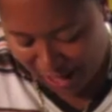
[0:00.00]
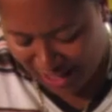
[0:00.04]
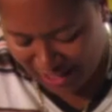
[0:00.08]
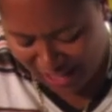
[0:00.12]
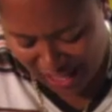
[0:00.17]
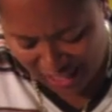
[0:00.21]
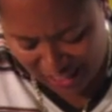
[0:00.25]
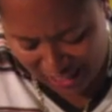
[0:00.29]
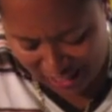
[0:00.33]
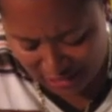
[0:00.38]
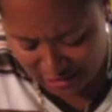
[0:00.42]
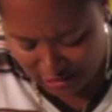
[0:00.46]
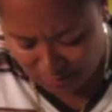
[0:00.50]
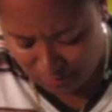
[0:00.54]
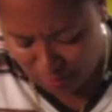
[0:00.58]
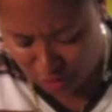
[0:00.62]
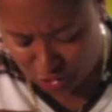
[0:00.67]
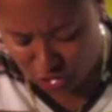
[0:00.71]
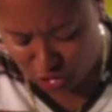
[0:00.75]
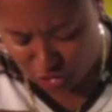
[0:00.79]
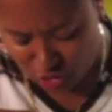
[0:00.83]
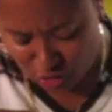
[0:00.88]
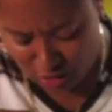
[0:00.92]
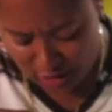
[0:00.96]
I like to make
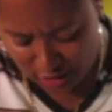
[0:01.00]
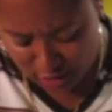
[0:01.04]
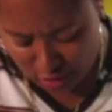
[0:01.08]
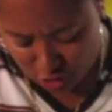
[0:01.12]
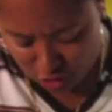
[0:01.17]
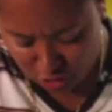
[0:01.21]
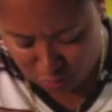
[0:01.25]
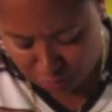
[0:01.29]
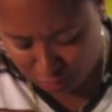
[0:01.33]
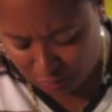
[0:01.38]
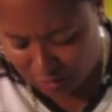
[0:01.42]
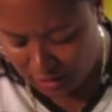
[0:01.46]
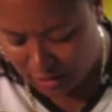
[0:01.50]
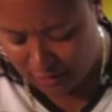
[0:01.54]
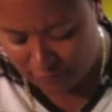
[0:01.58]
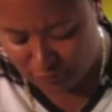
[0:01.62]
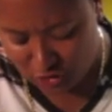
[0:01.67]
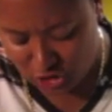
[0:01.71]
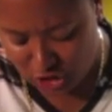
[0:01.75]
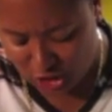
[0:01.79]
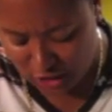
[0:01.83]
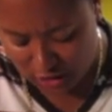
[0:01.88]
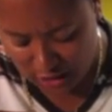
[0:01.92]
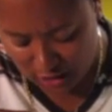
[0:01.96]
sure that there's plenty of
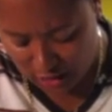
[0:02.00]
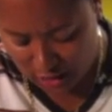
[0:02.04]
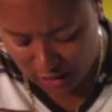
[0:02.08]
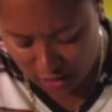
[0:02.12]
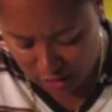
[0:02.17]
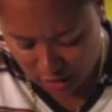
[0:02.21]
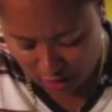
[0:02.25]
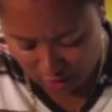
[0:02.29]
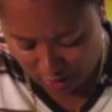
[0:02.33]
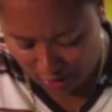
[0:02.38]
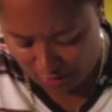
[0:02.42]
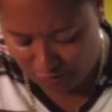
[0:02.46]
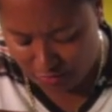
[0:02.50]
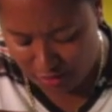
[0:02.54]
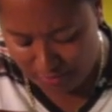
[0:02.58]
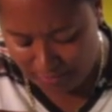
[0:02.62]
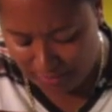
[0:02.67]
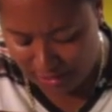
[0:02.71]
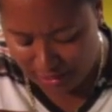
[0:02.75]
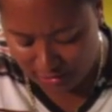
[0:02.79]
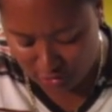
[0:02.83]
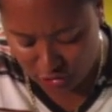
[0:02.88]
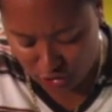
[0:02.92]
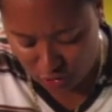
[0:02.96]
chicken in here. Every
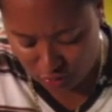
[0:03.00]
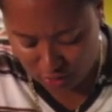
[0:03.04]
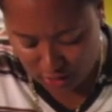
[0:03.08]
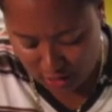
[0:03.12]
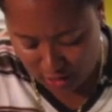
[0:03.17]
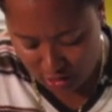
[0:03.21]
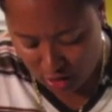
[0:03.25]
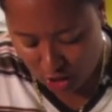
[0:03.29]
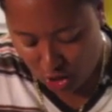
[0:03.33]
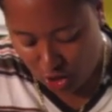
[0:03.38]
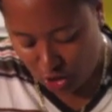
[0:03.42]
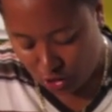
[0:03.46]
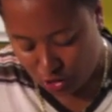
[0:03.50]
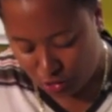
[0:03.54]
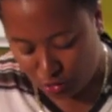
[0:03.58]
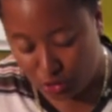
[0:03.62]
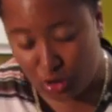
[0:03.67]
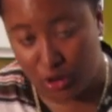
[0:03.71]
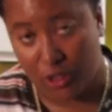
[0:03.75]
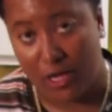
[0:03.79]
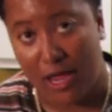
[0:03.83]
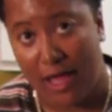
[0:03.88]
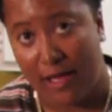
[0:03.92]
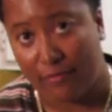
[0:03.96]
bite you get, you
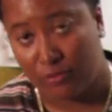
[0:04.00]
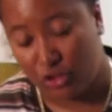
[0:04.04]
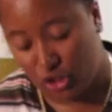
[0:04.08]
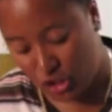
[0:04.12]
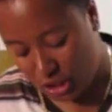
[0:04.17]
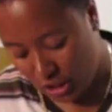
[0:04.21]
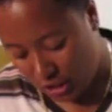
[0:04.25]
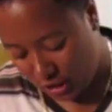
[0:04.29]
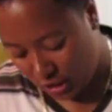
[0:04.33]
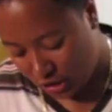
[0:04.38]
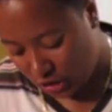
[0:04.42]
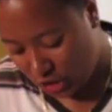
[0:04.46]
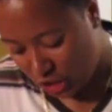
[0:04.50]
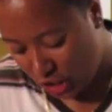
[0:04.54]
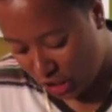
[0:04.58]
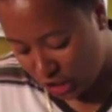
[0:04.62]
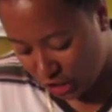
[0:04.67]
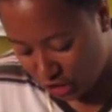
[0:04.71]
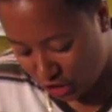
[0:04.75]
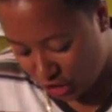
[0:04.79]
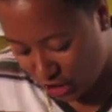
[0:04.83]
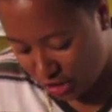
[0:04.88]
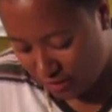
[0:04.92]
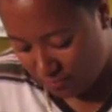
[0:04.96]
should have chicken.
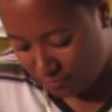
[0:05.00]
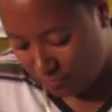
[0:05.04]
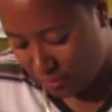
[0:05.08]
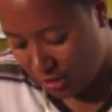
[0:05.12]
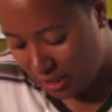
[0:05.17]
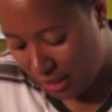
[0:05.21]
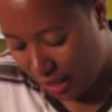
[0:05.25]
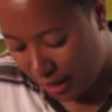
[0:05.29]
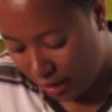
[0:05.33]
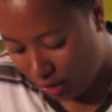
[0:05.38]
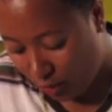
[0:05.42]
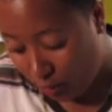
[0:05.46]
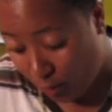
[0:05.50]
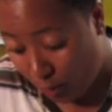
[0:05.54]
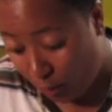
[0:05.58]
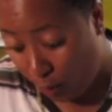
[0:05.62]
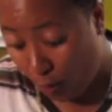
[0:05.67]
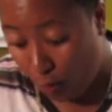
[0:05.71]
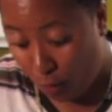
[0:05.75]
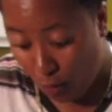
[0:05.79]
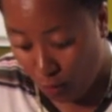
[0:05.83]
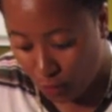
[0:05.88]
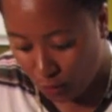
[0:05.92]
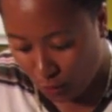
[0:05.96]
Chicken shouldn't be like a
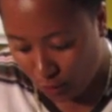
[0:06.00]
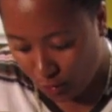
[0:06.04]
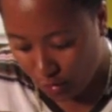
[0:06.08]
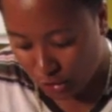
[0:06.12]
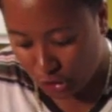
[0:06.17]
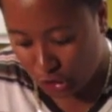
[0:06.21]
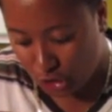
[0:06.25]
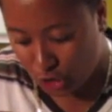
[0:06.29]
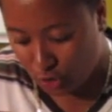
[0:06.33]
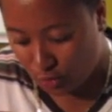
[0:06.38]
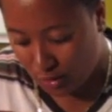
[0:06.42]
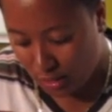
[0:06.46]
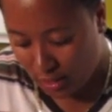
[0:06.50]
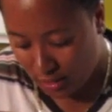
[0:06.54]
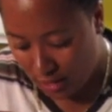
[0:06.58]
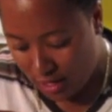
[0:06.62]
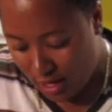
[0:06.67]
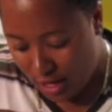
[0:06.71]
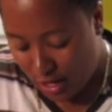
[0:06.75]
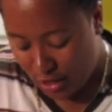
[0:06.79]
reward or a treat.